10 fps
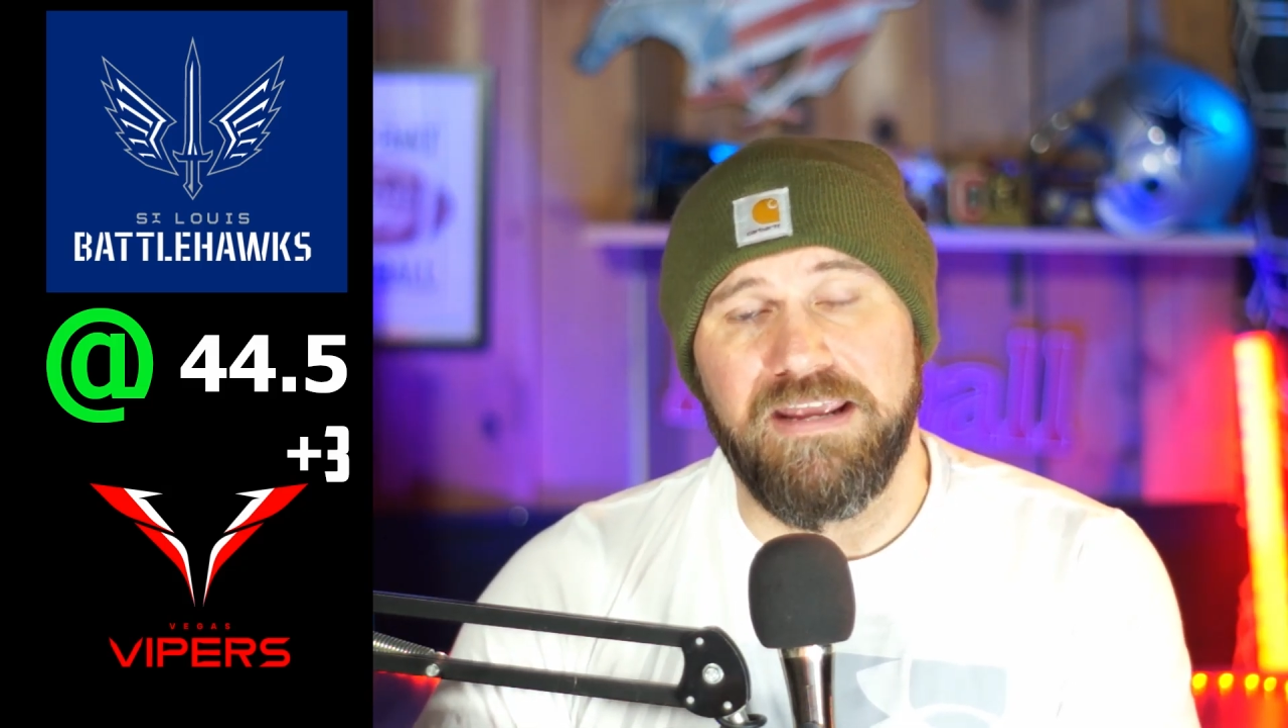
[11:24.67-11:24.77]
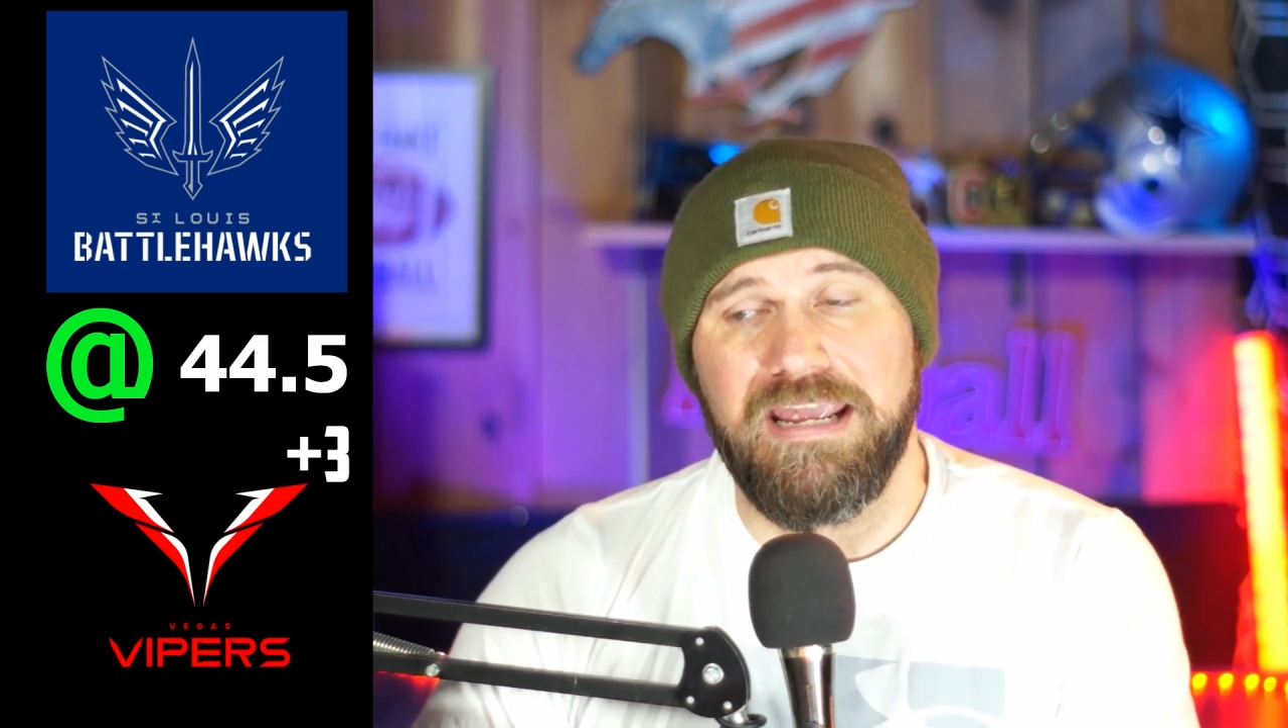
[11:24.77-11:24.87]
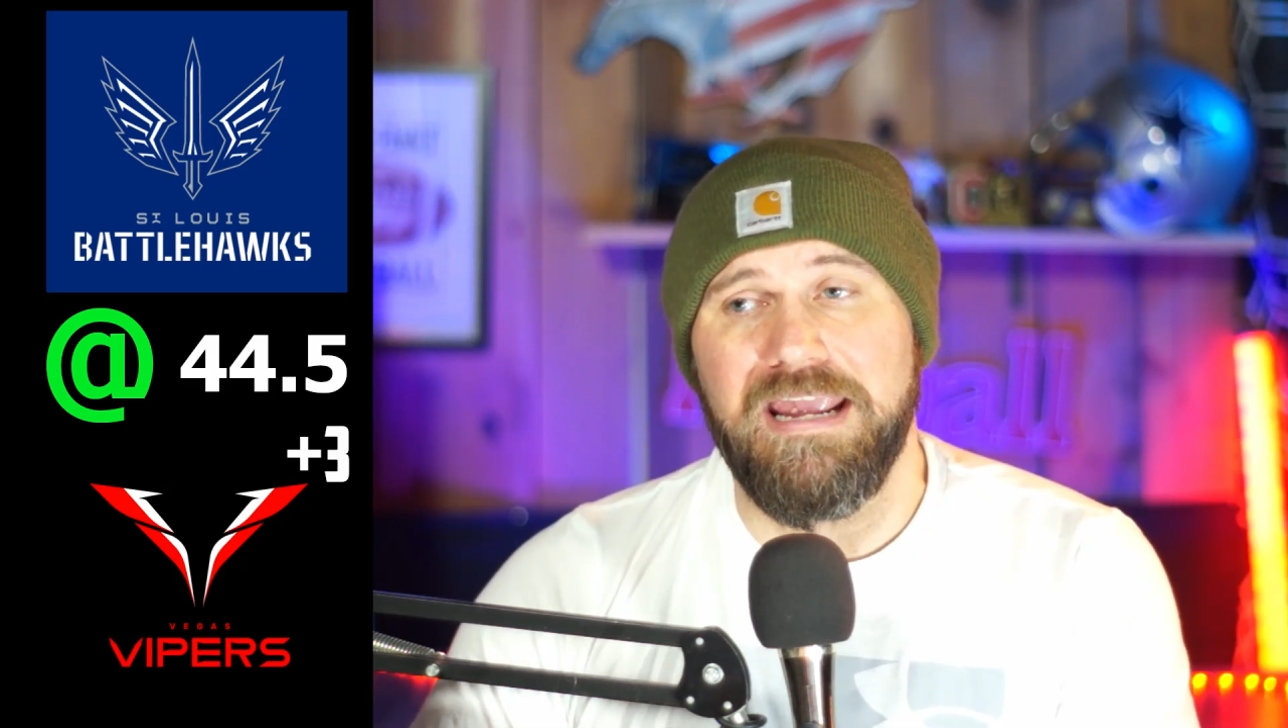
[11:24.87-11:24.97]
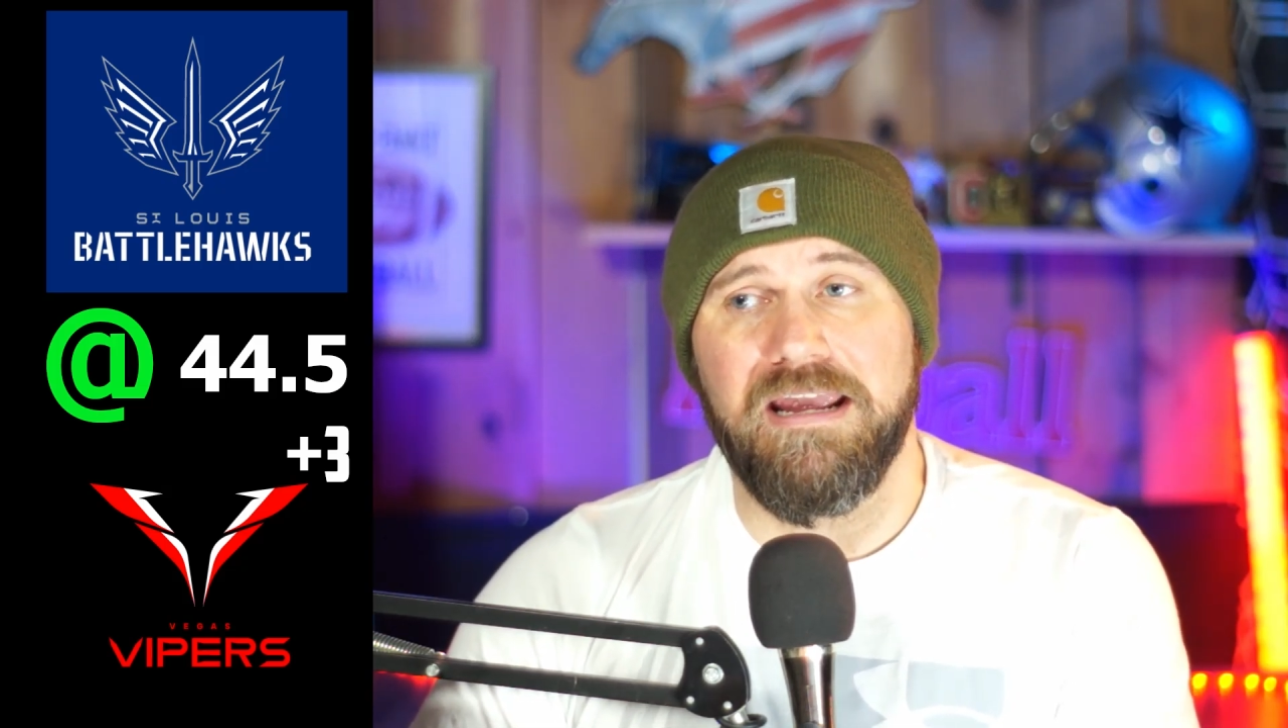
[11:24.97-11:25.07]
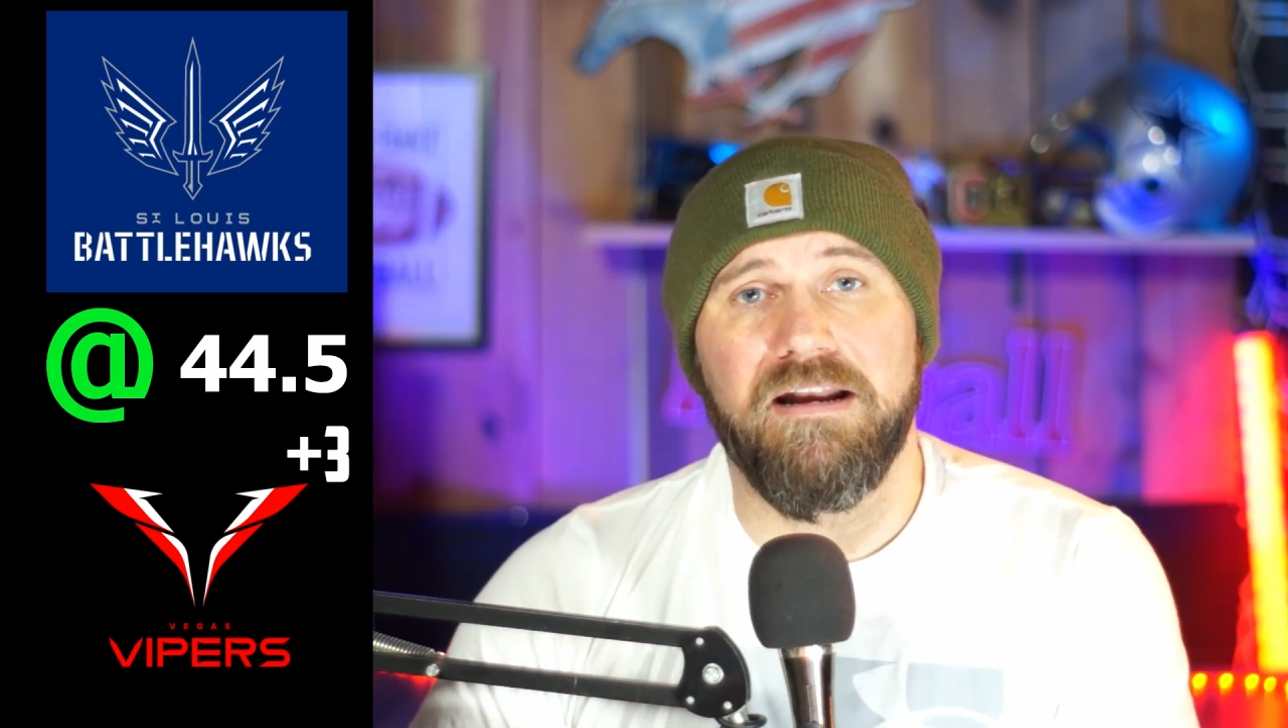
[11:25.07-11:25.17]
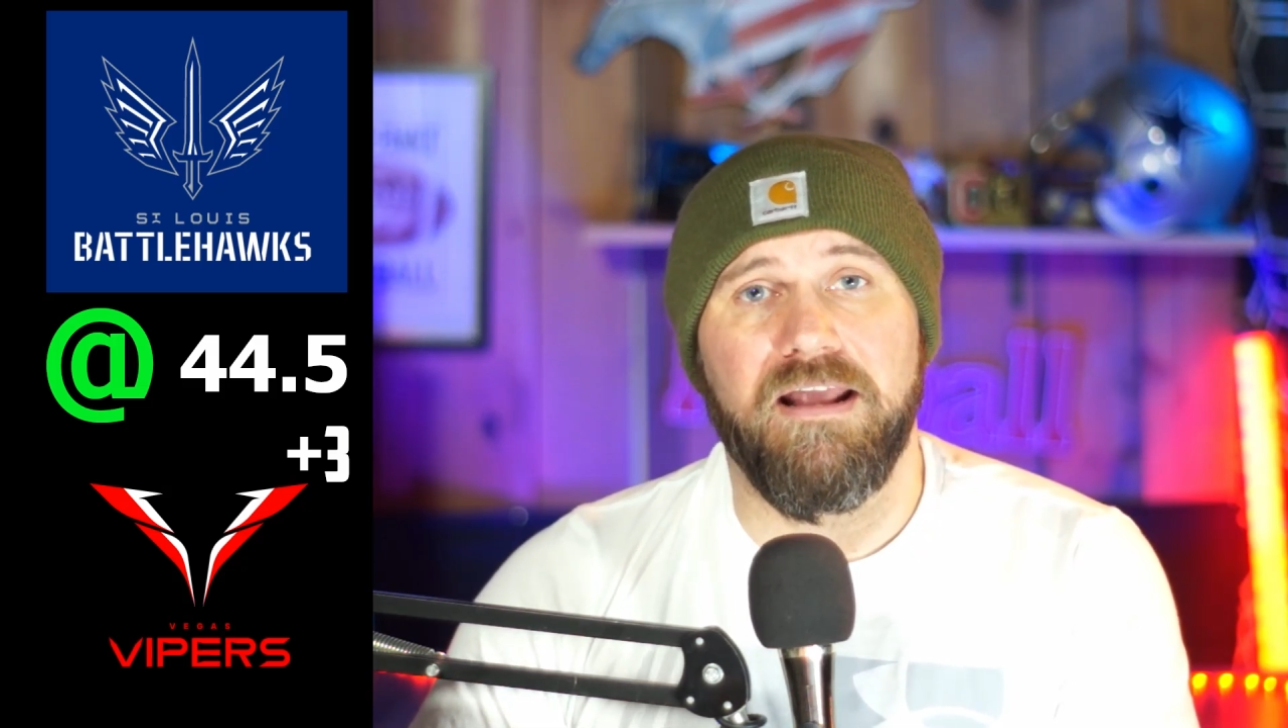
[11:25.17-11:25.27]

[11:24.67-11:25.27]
can,